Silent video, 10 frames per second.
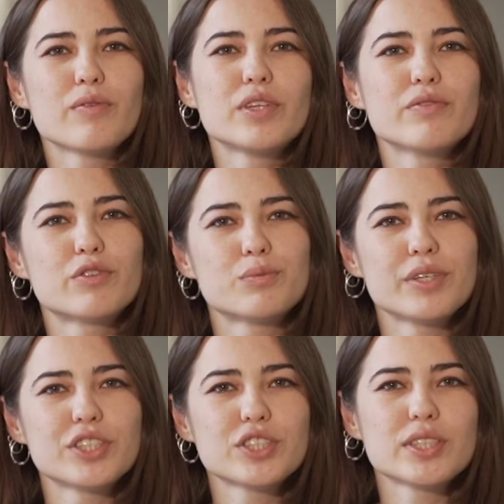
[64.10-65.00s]
of the
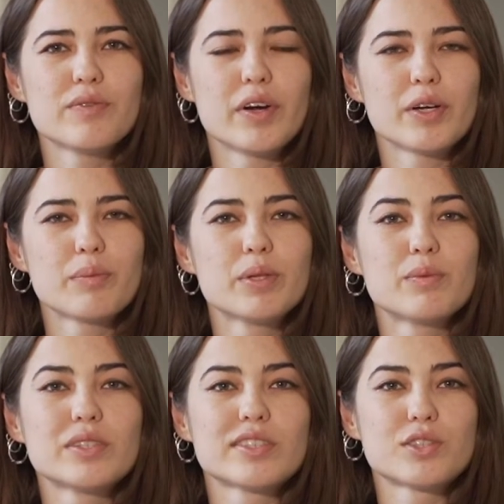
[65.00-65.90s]
information the variable
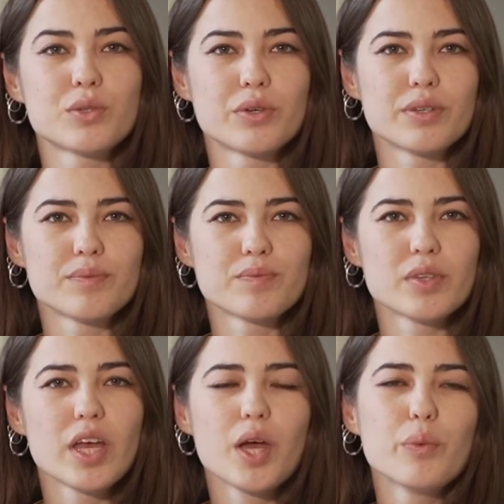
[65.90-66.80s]
will store.
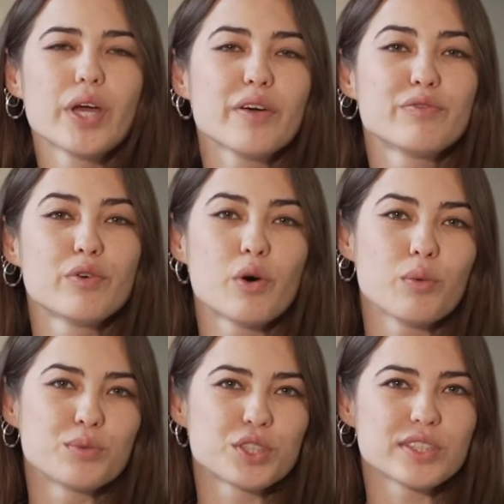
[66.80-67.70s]
We have four
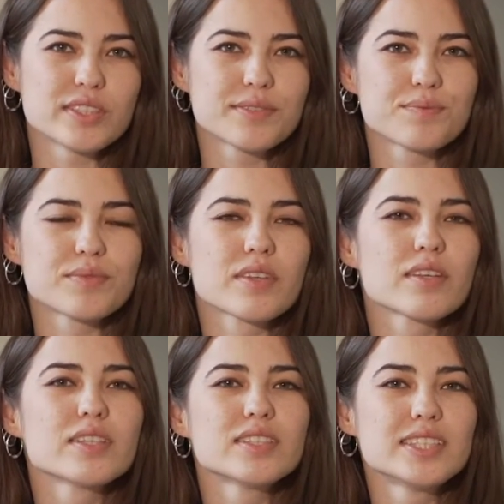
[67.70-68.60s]
options.
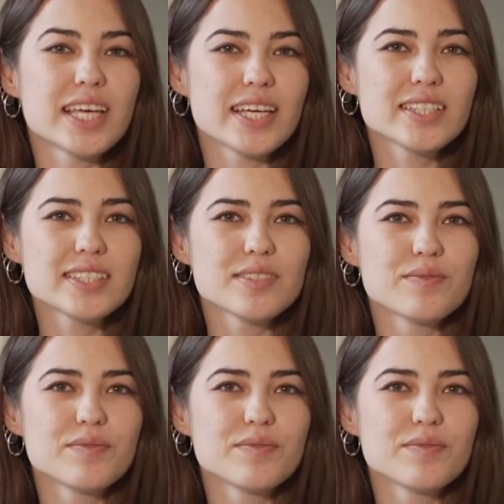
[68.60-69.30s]
Text,